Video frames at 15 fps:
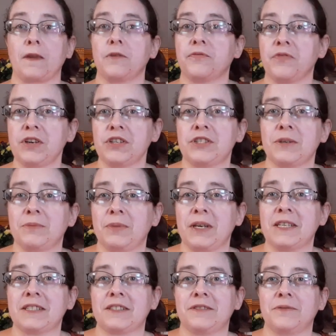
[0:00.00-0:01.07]
friendship
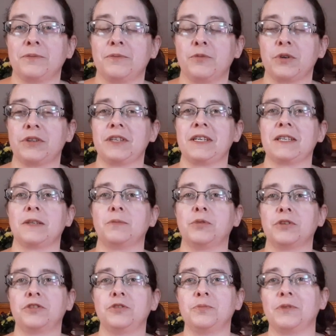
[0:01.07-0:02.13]
base within the
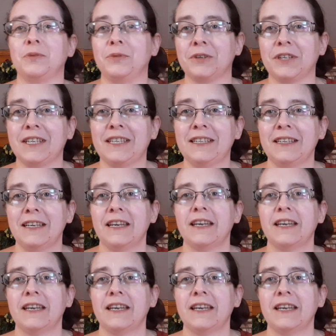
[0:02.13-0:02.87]
BookTube community